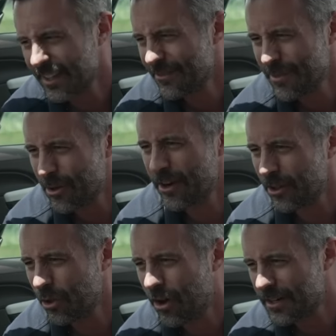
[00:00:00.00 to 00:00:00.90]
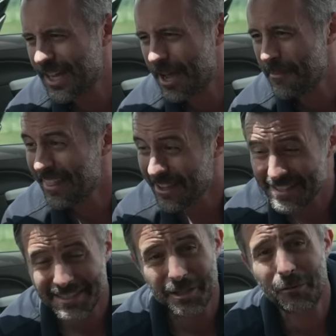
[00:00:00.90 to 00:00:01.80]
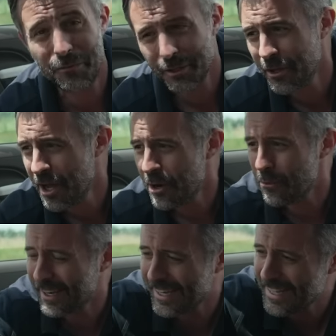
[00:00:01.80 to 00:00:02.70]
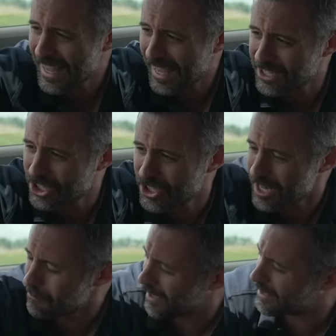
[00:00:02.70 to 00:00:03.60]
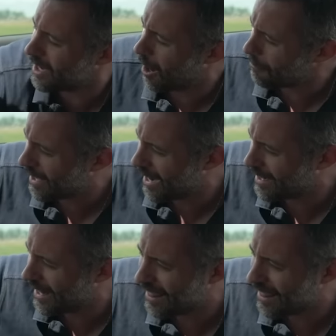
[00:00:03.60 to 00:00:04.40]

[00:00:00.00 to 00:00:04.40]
They've been around a long time, and they still feel rickety and cheap and complicated,